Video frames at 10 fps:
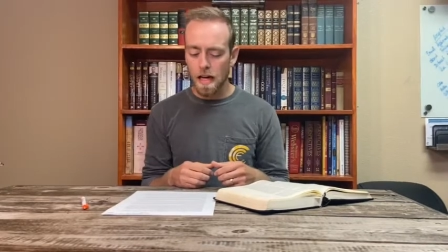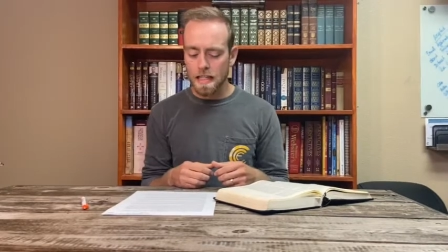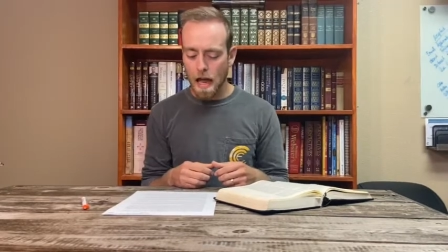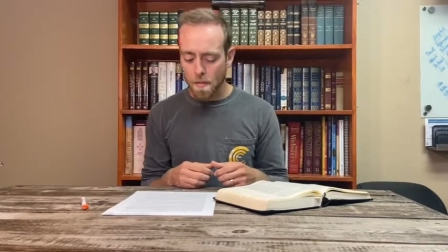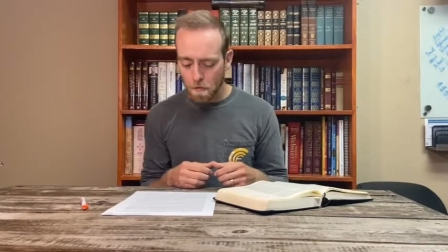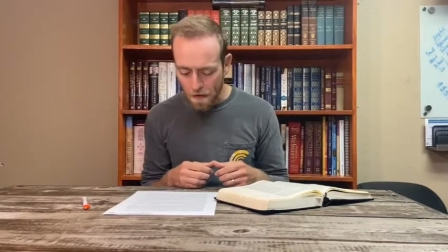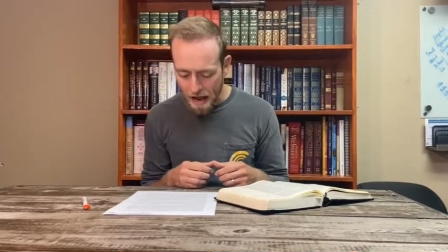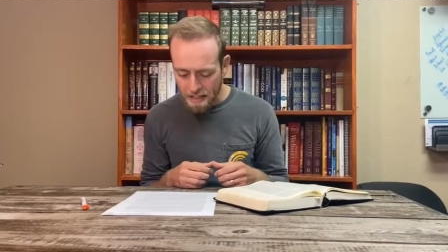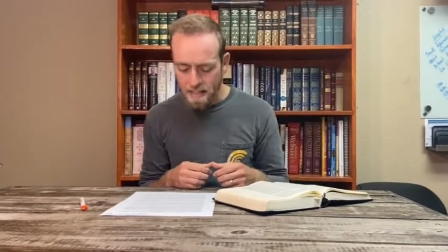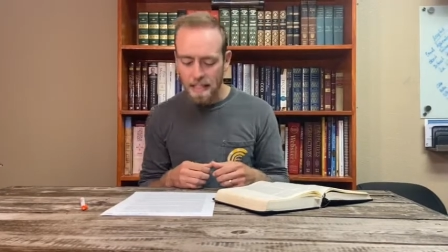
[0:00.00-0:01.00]
a time of
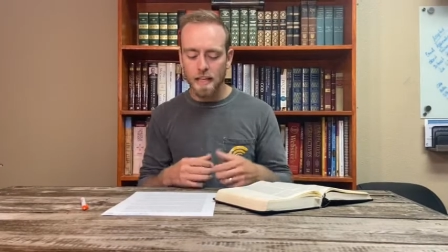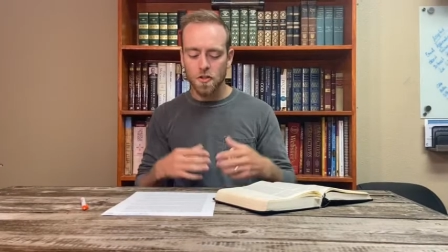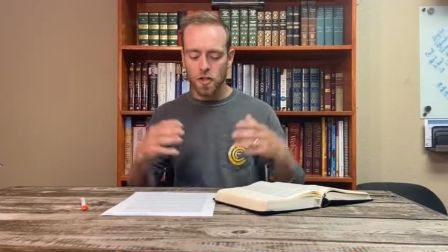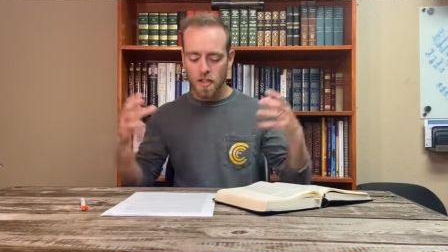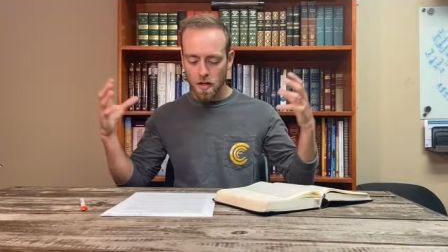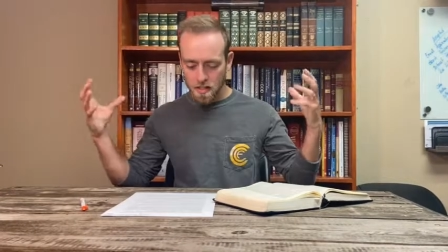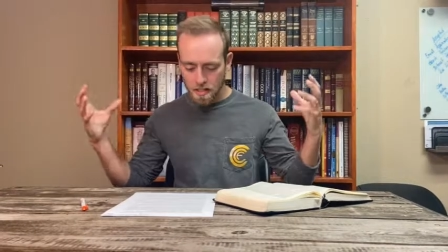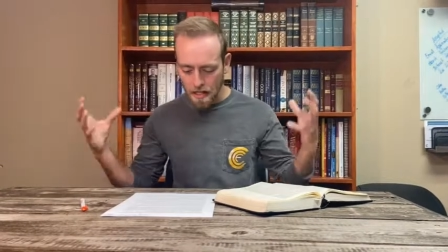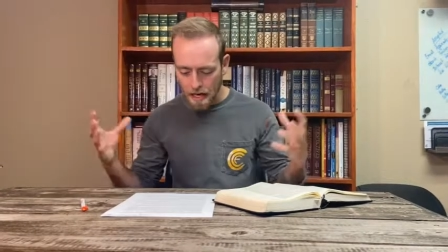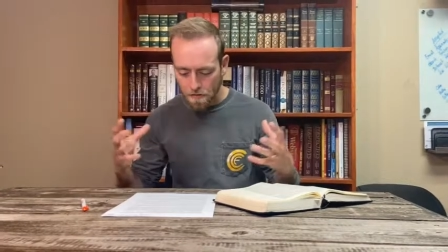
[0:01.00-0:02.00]
fasting and she starts
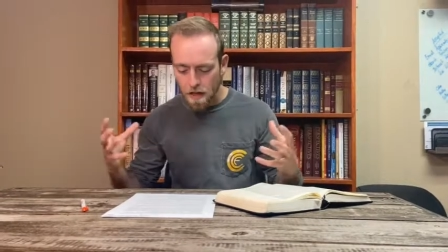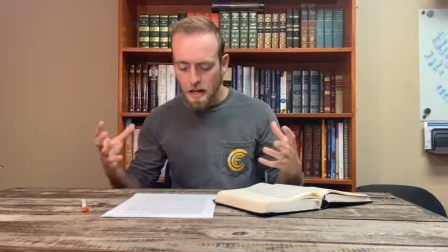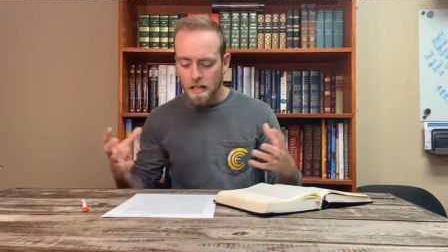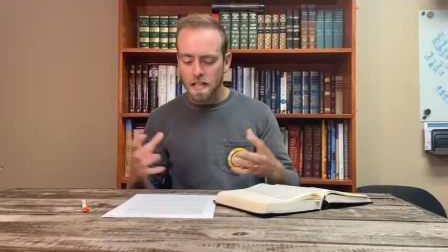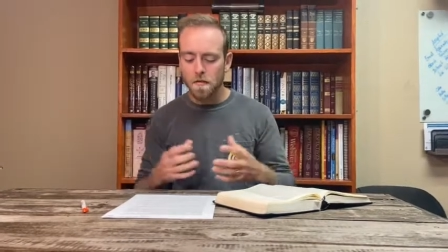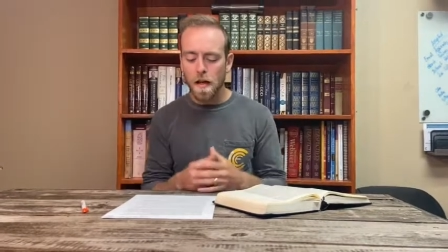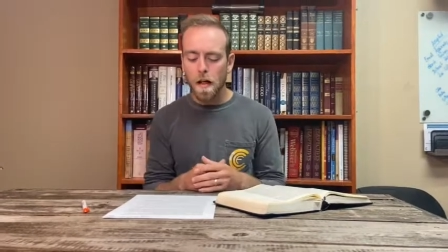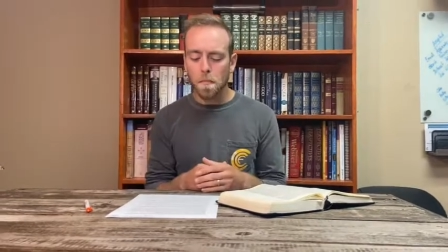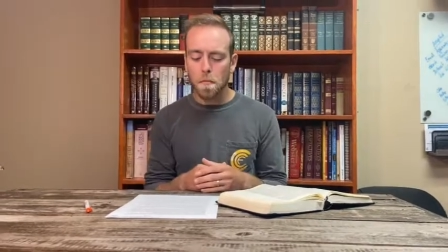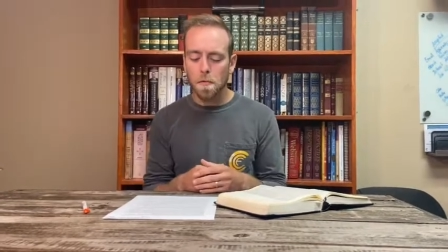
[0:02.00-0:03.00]
to kind of
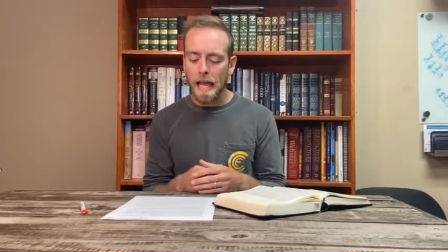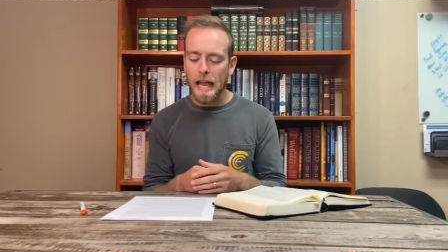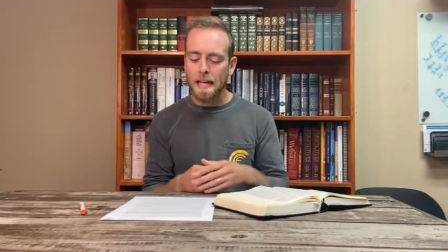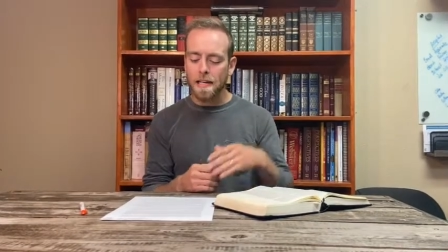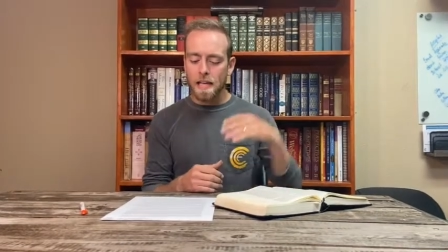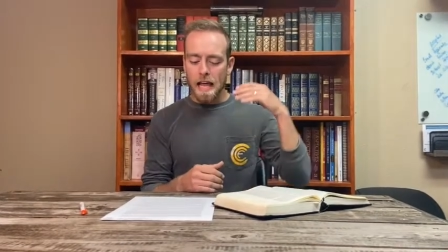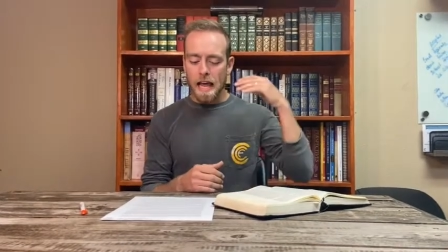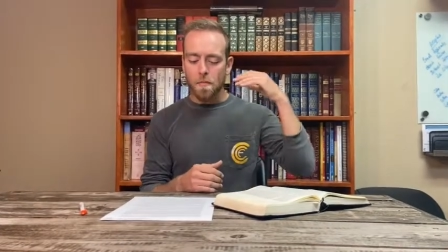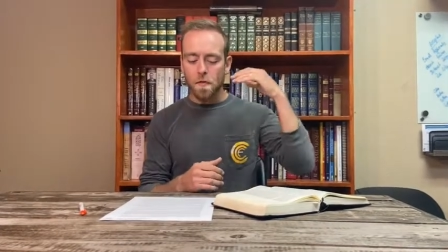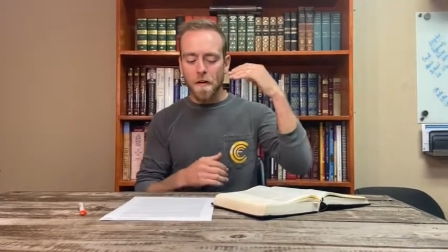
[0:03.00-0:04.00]
develop a plan and
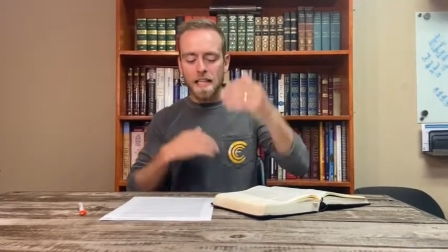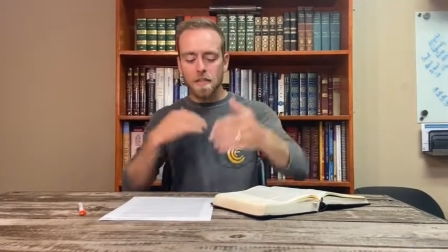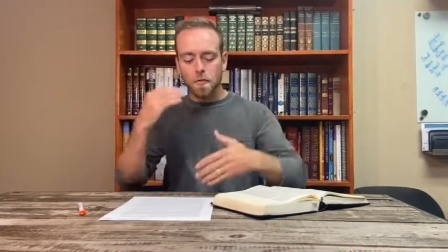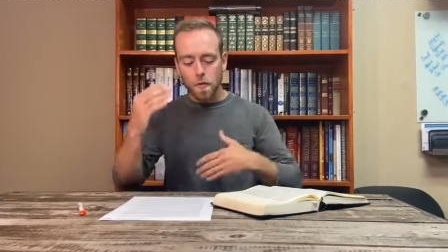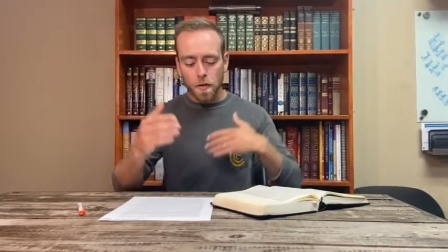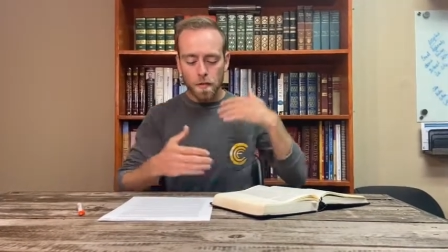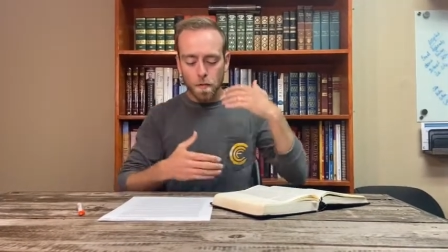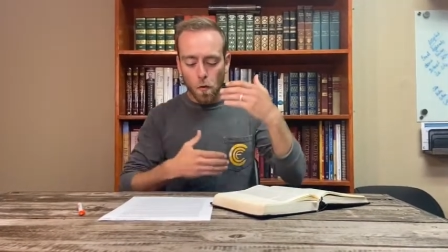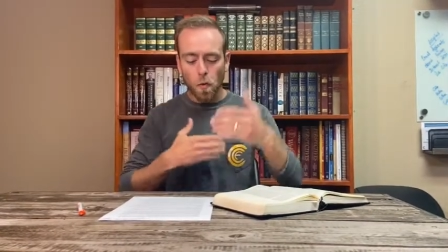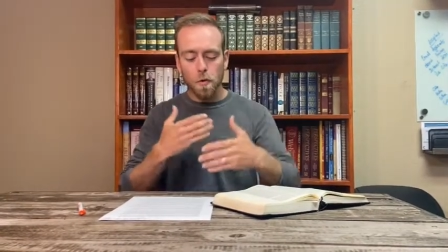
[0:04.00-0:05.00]
and we fast through
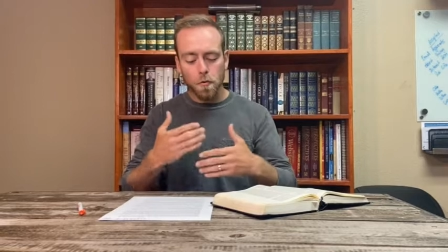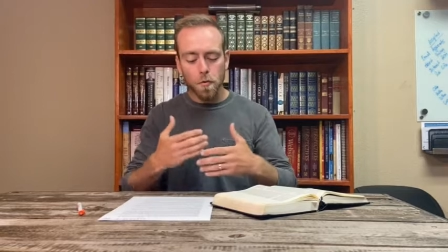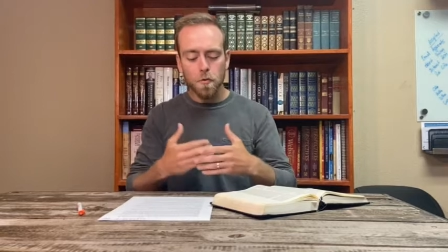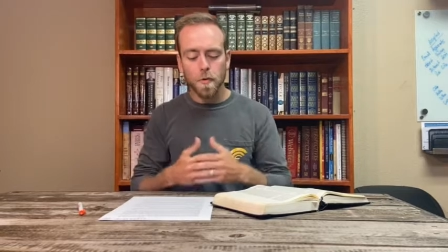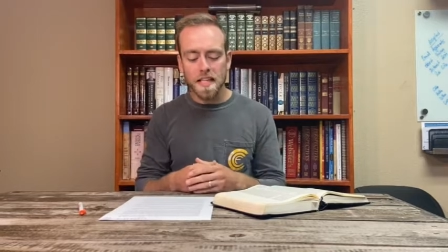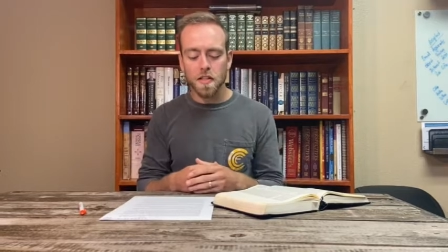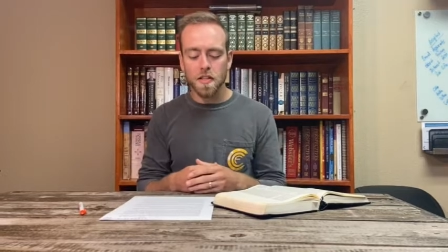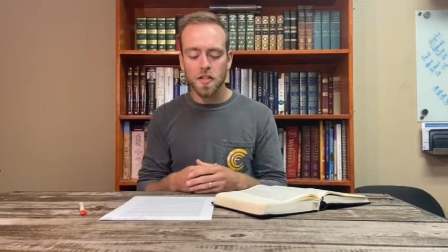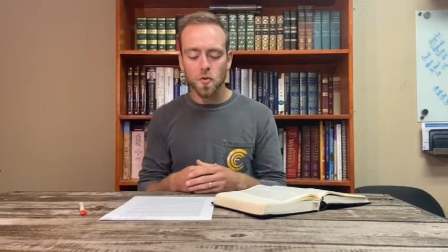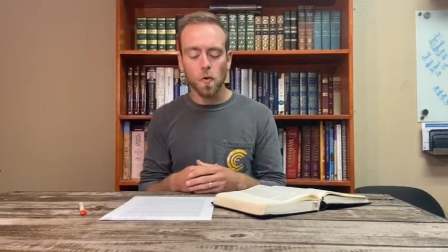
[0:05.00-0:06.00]
forward through the rest of the
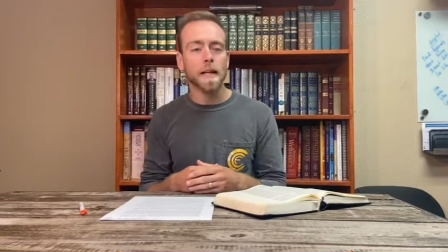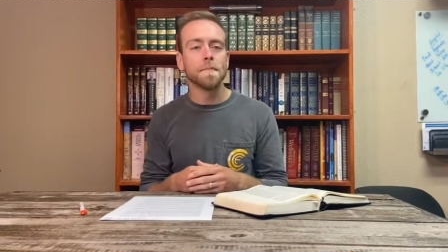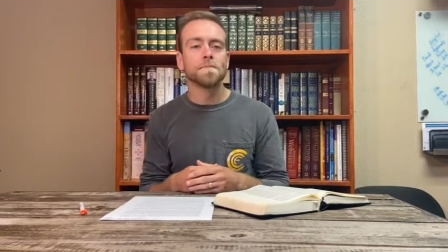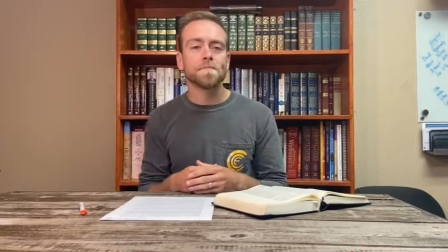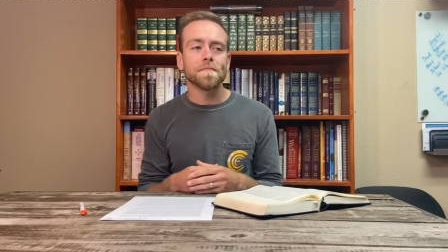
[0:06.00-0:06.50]
story